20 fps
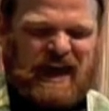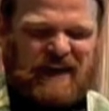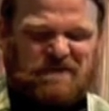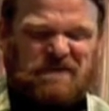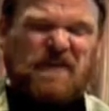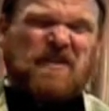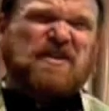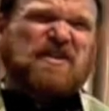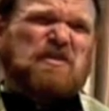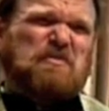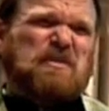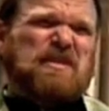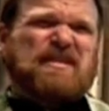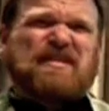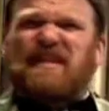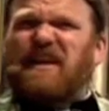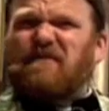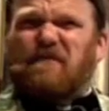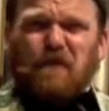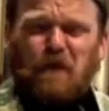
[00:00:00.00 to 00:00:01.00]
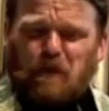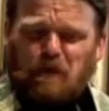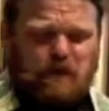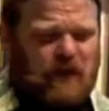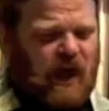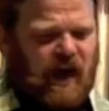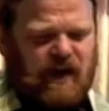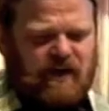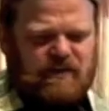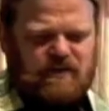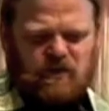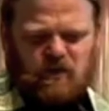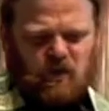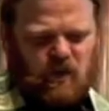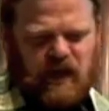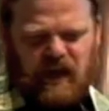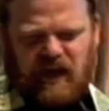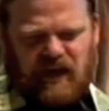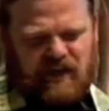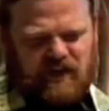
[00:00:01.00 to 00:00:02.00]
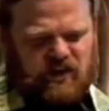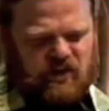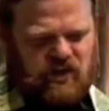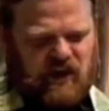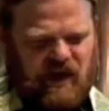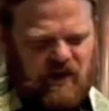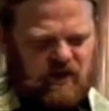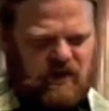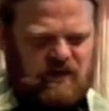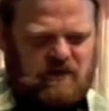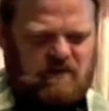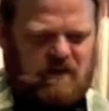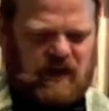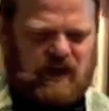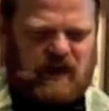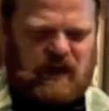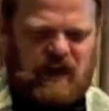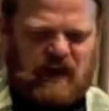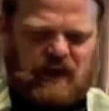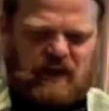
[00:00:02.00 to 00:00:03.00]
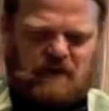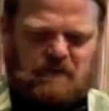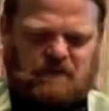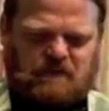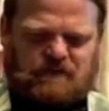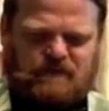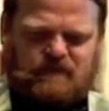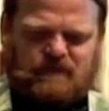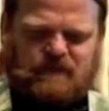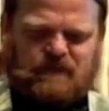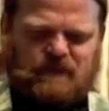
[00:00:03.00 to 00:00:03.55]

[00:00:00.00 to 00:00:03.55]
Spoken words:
At first, it was several blocks away shouting my name,